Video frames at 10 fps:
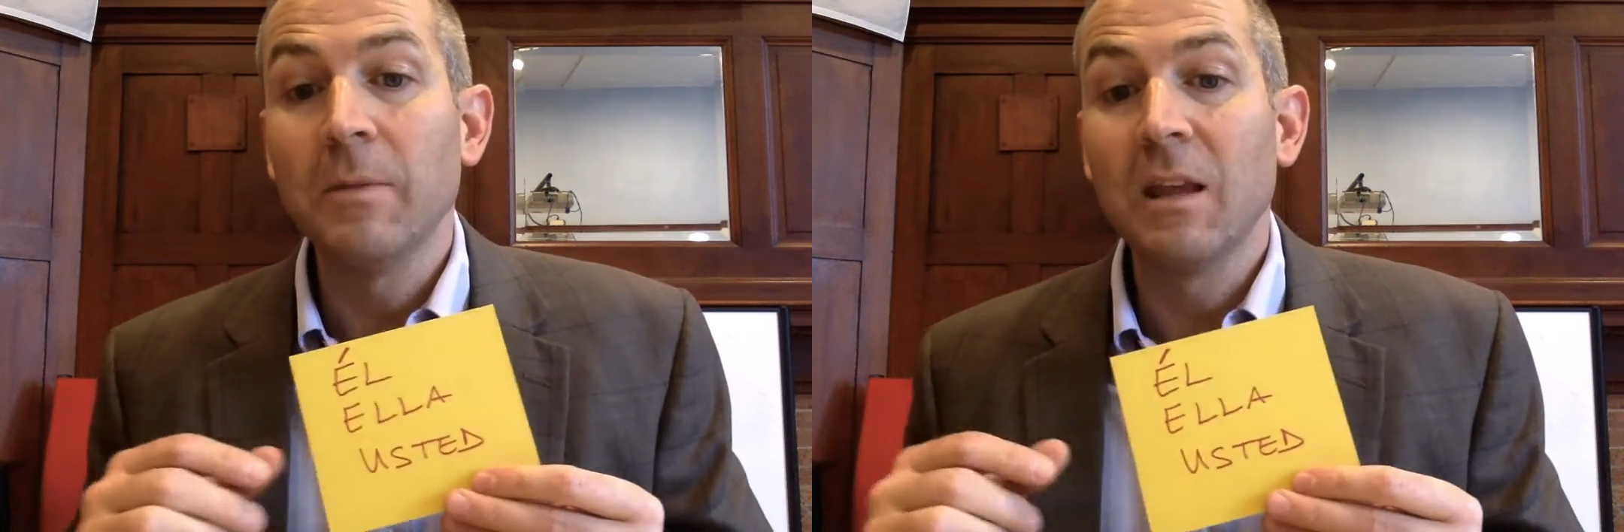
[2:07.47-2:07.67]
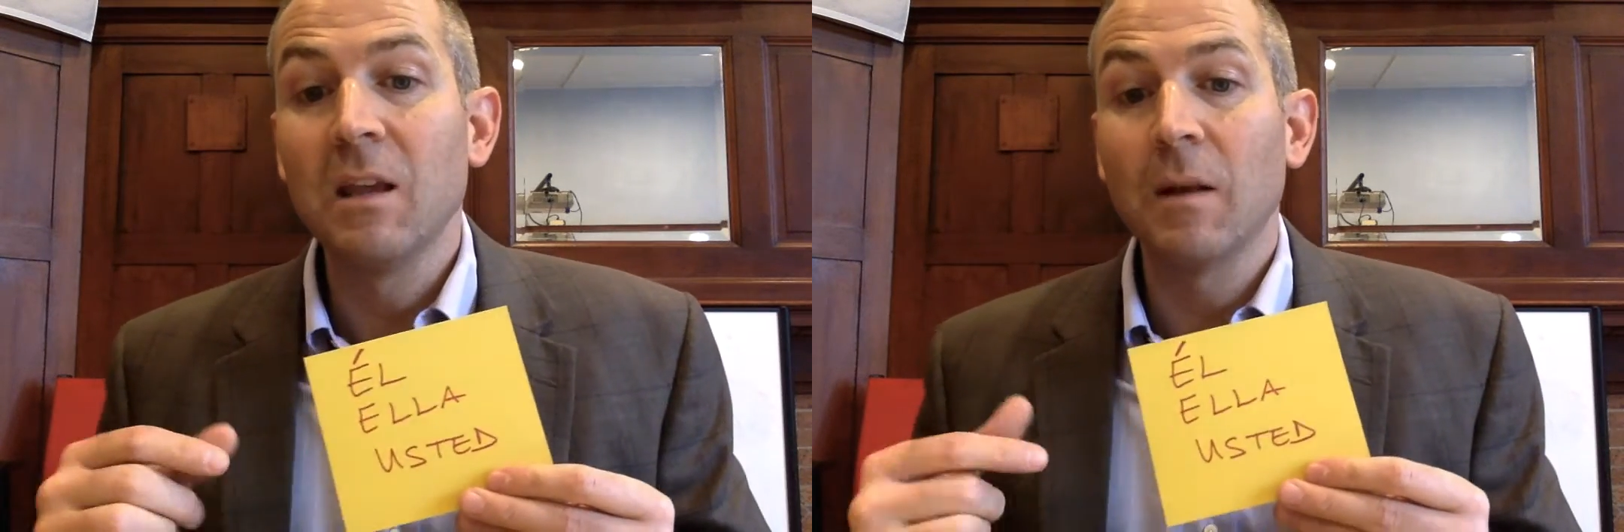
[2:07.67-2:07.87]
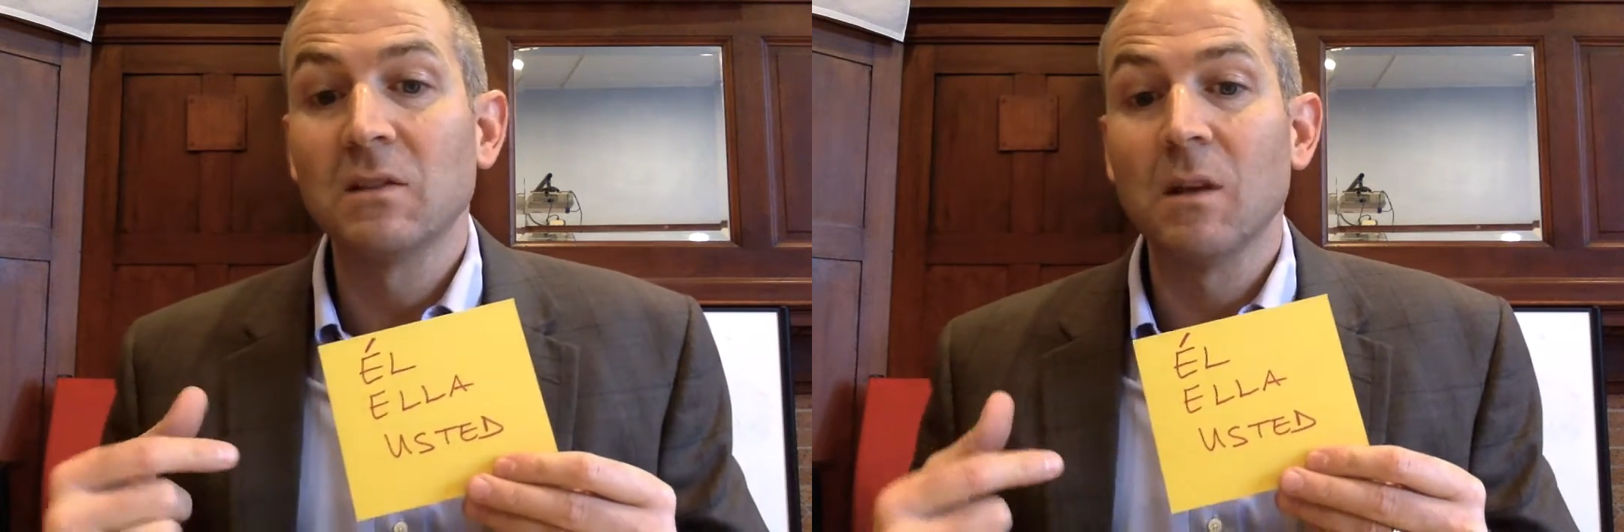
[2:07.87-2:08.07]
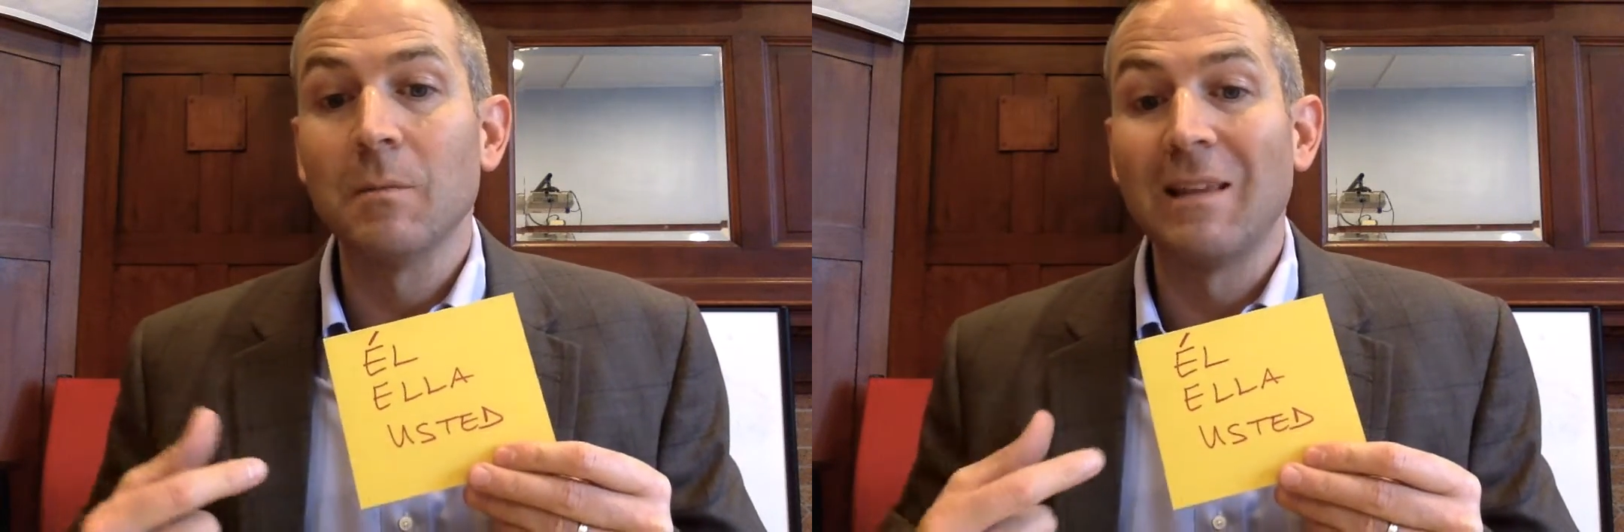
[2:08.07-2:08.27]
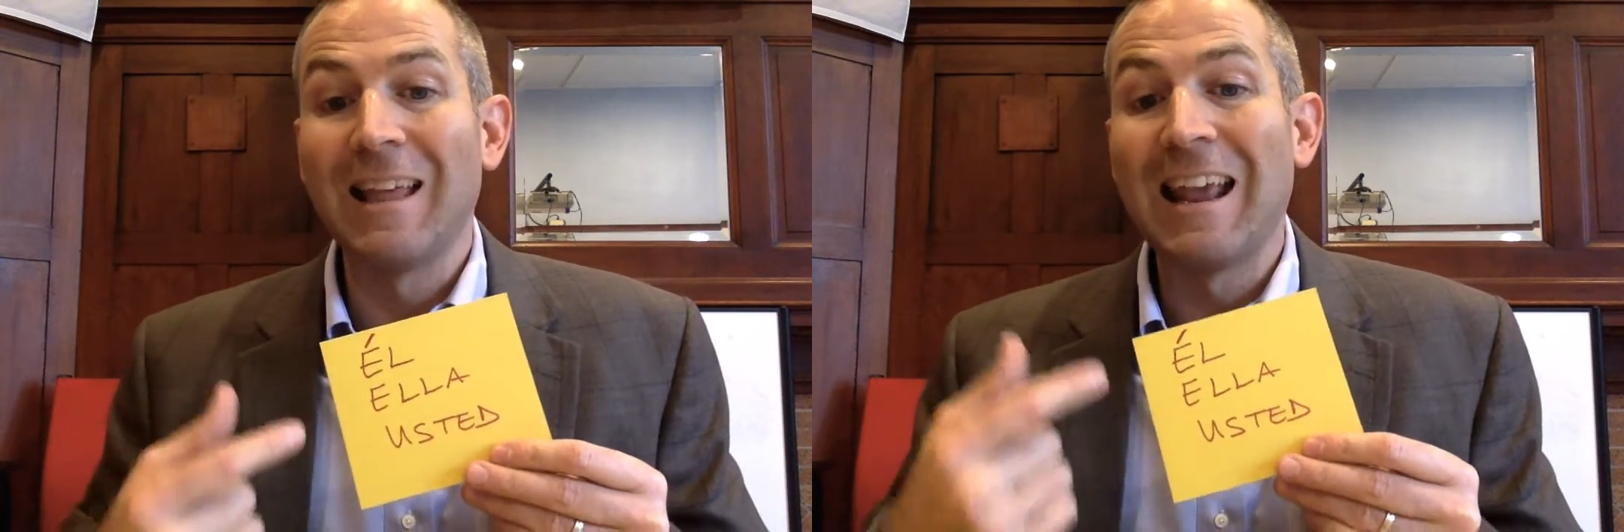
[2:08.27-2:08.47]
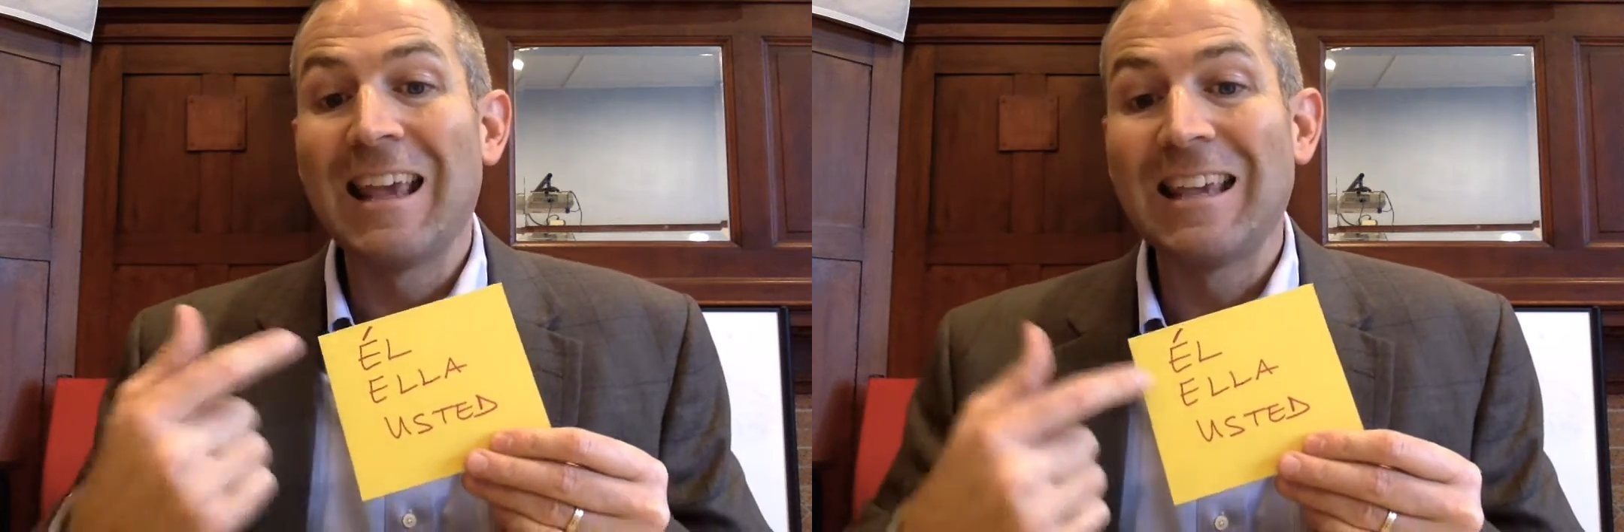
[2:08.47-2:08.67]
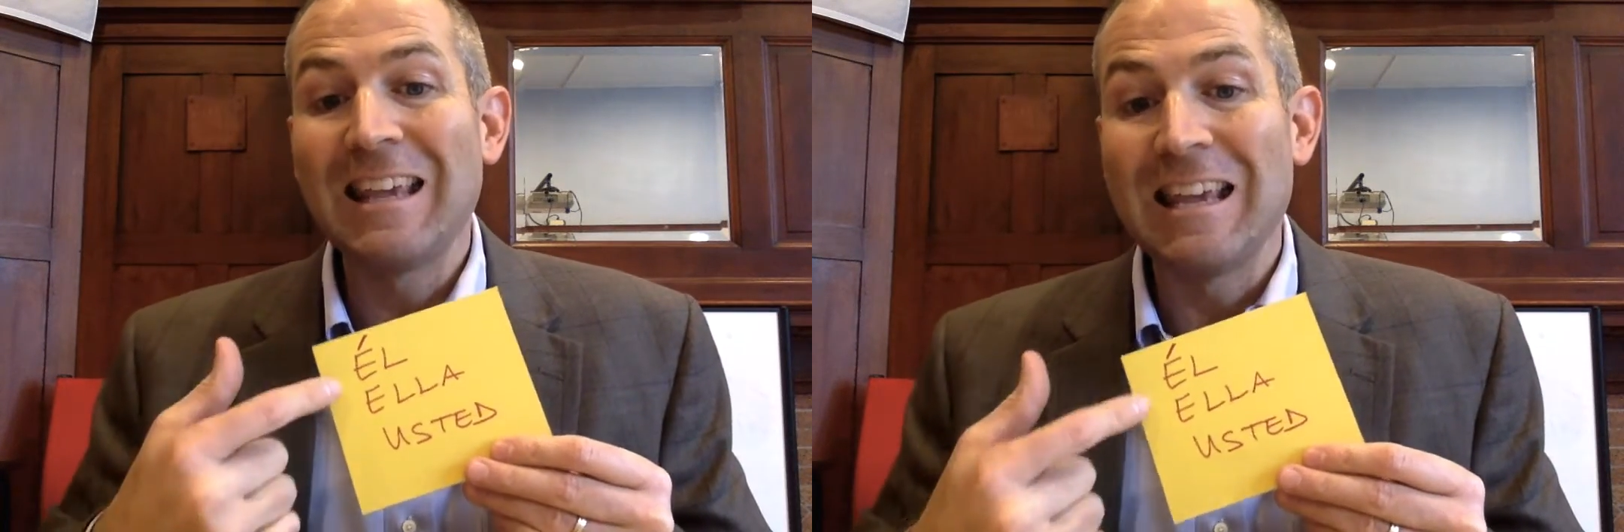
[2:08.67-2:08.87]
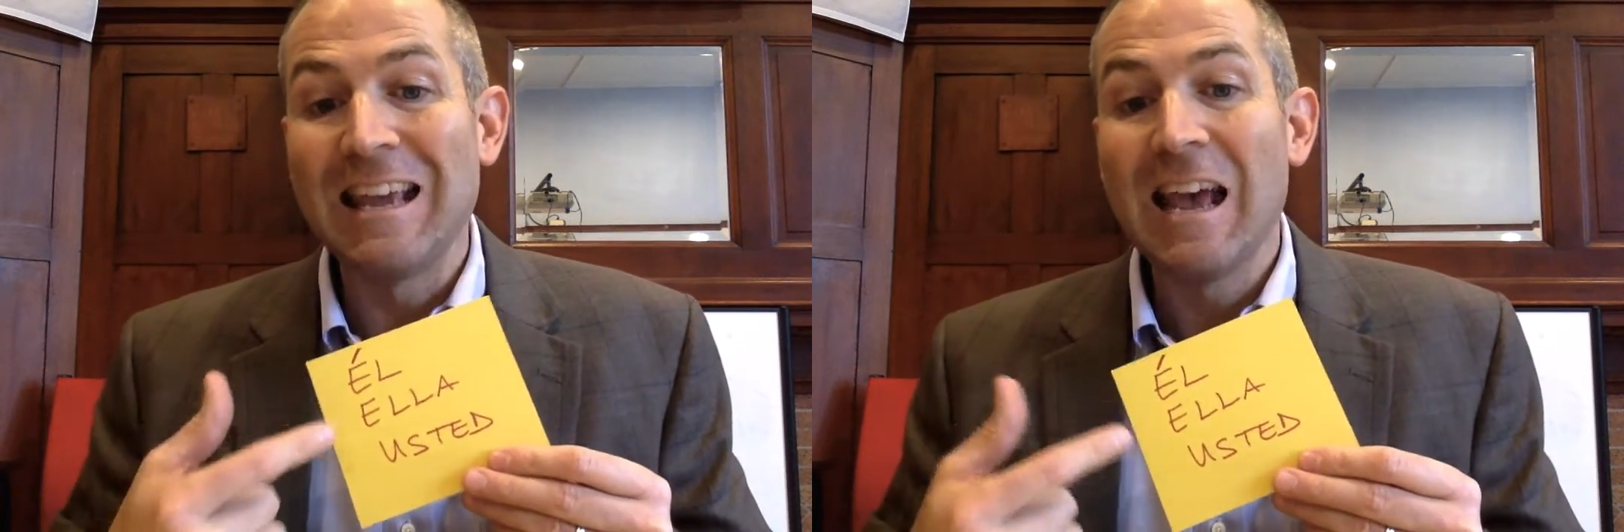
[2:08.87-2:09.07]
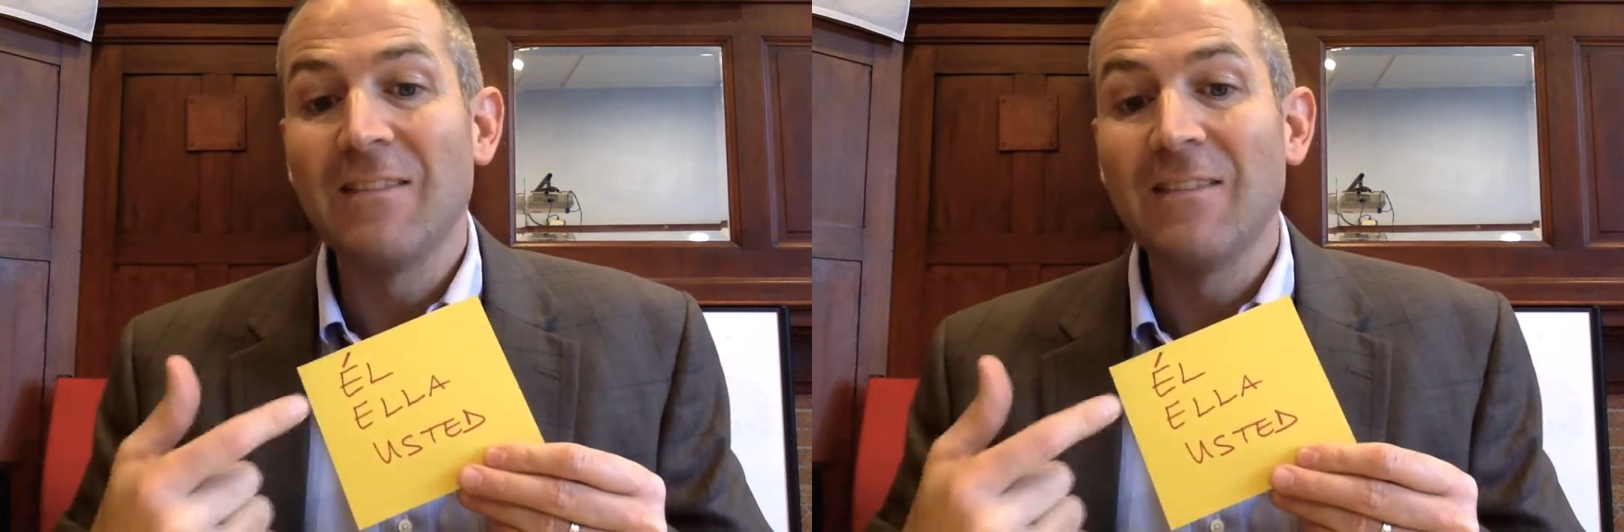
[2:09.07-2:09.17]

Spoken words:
thinking about something that he,